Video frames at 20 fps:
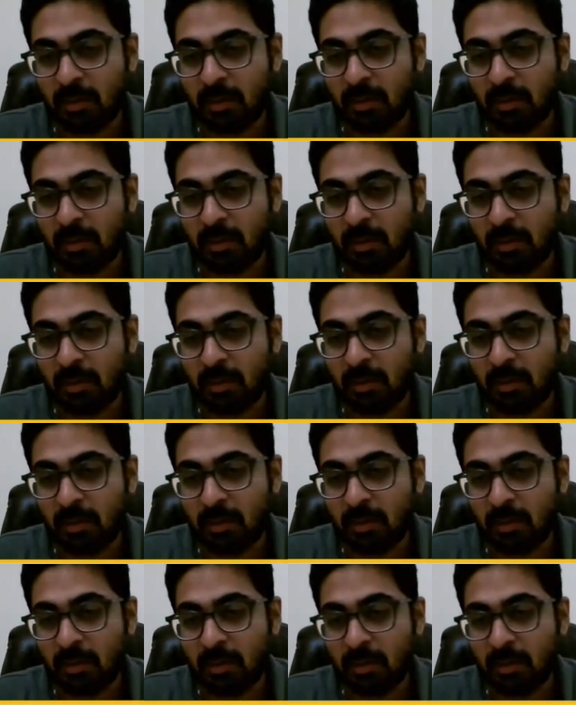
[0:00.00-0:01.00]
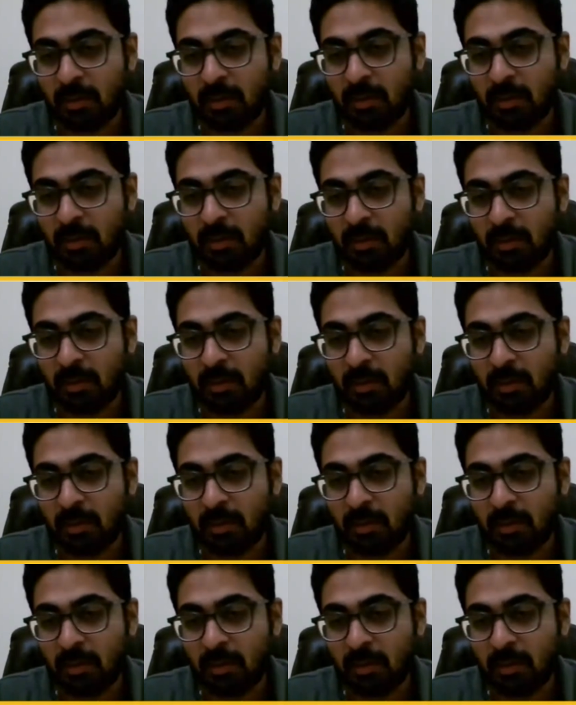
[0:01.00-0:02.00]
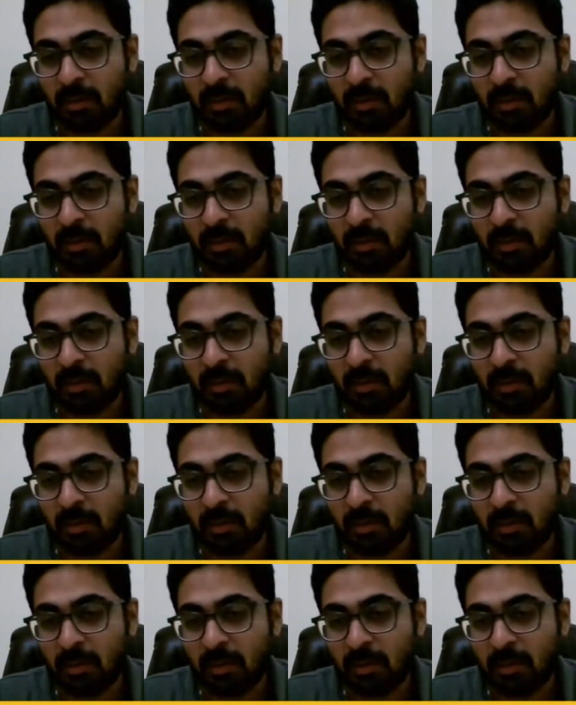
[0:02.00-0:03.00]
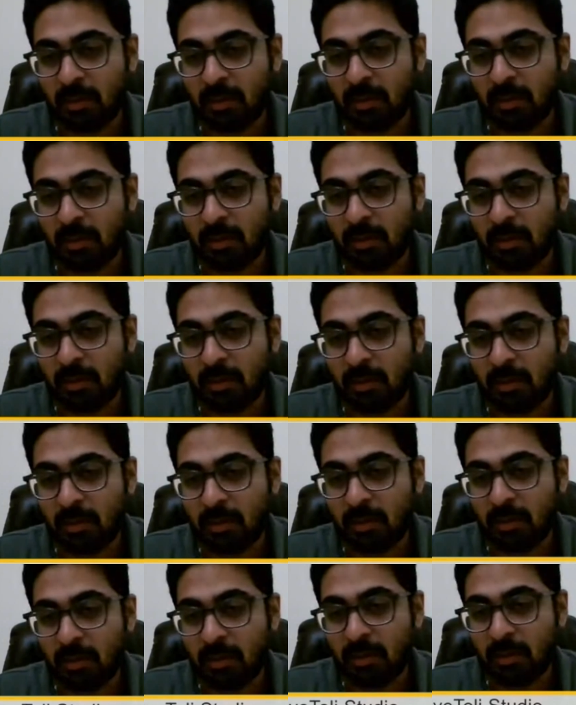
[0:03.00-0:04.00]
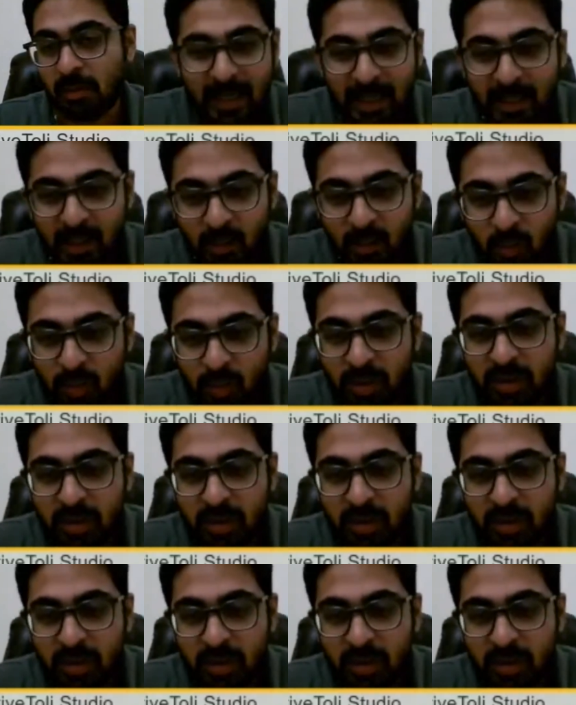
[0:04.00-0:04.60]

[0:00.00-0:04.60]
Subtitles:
So, I mean, we probably help tie up with some events in the future. So, stay tuned.